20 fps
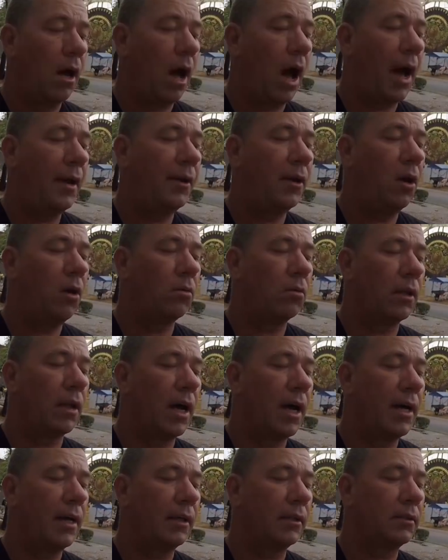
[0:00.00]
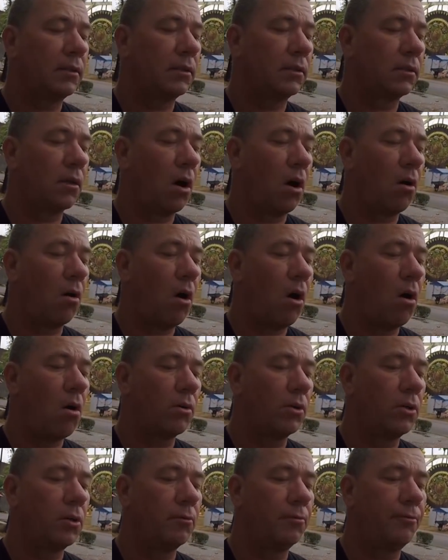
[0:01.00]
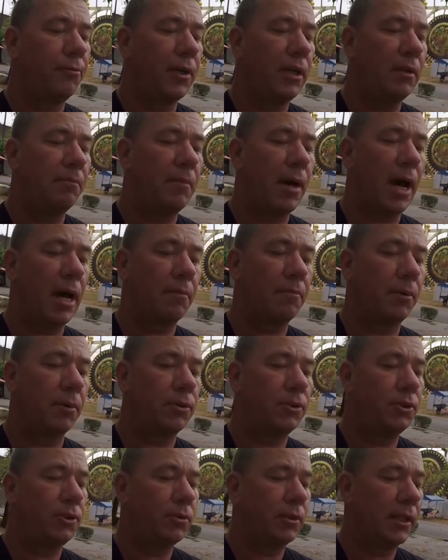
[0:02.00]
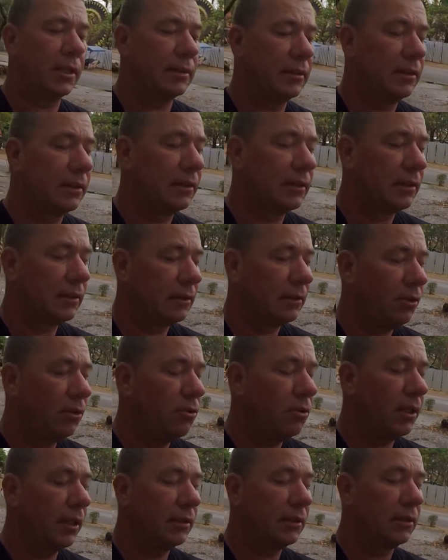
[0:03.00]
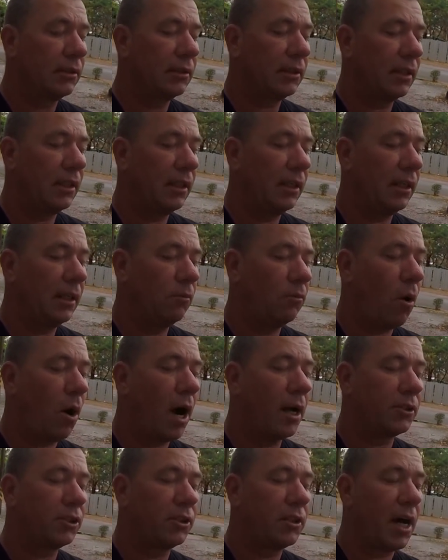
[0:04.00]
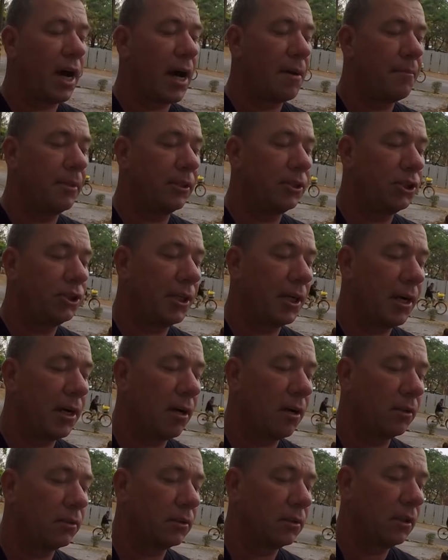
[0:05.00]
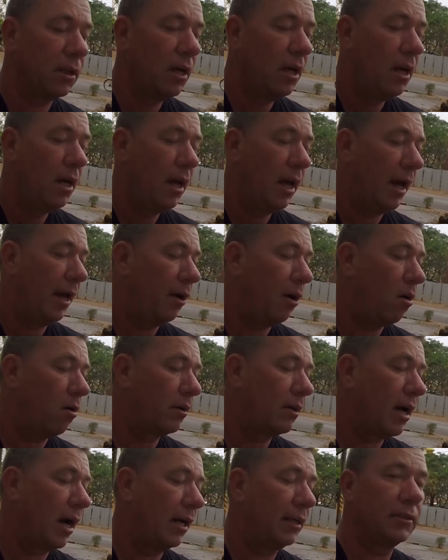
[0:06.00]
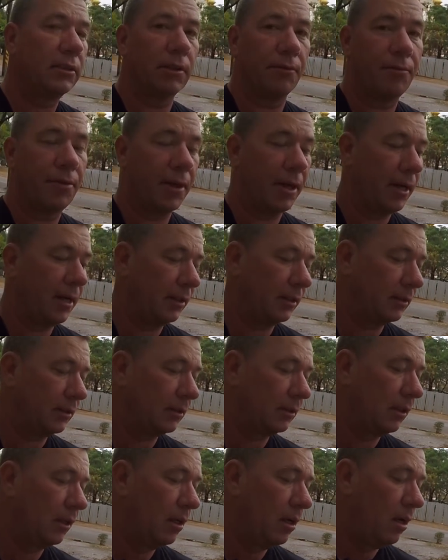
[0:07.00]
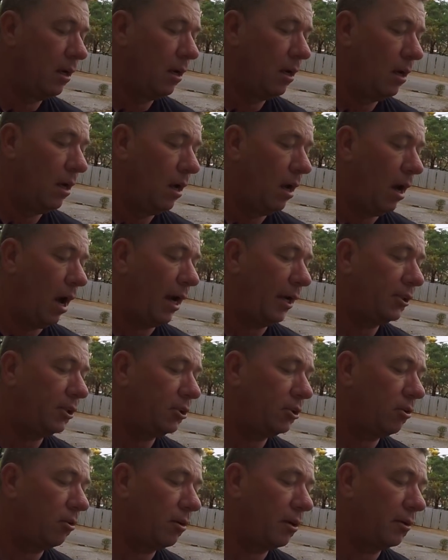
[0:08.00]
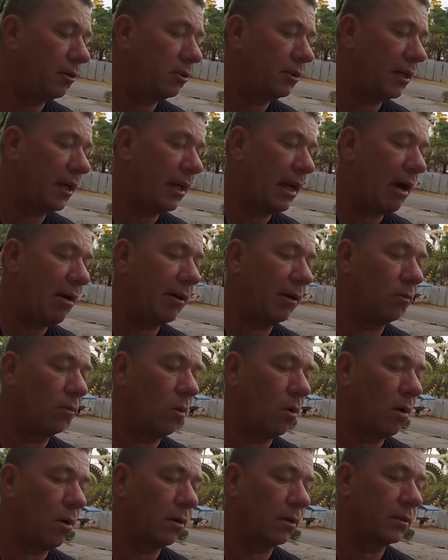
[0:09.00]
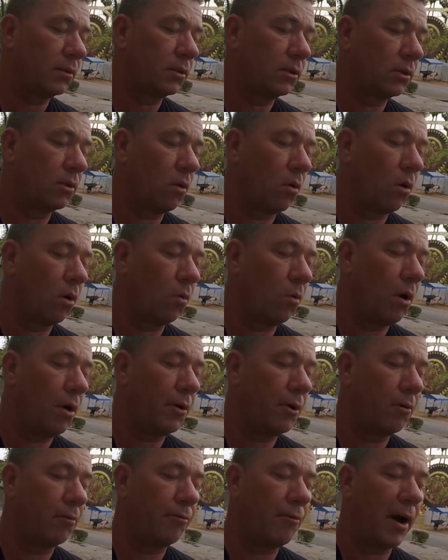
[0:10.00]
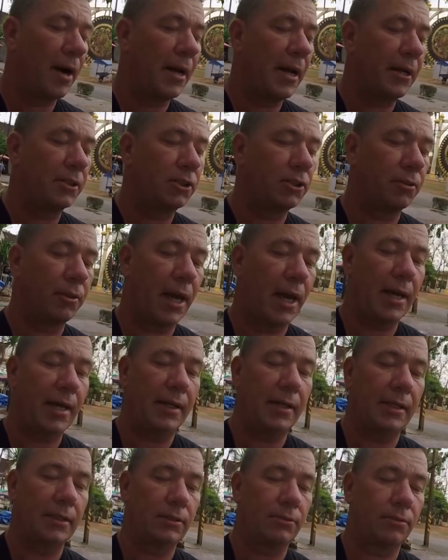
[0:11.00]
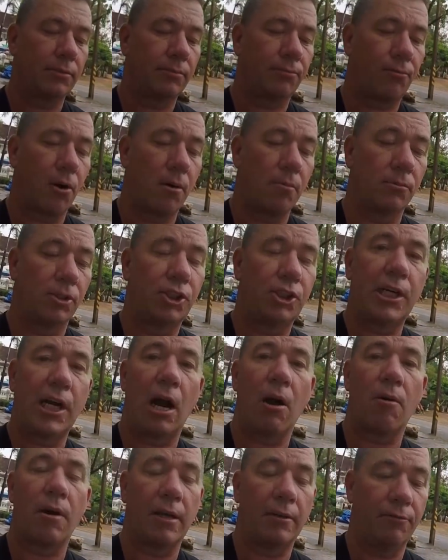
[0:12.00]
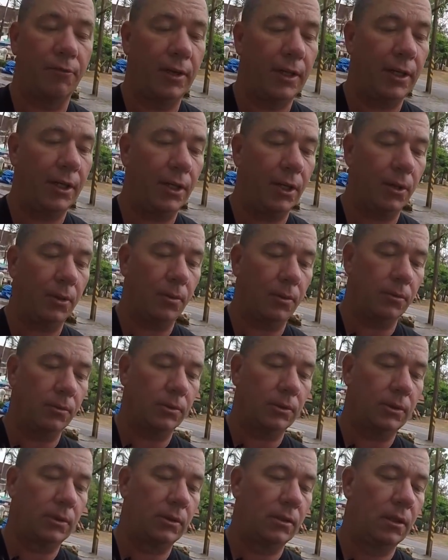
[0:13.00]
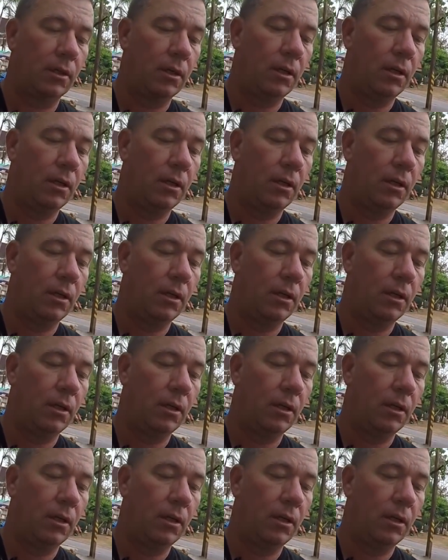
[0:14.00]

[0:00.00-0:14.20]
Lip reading: I know likes are all good feedback, but you can see watch time and shares and all kinds of things. I just don't understand how it works or what your financial gain is from sharing videos.